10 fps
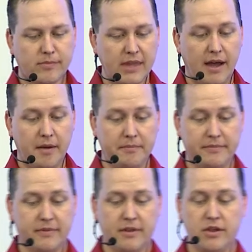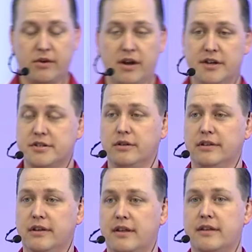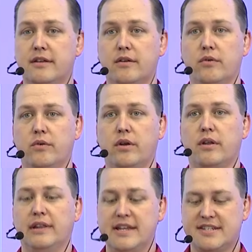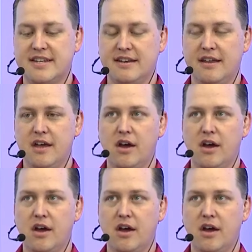Um, you can also listen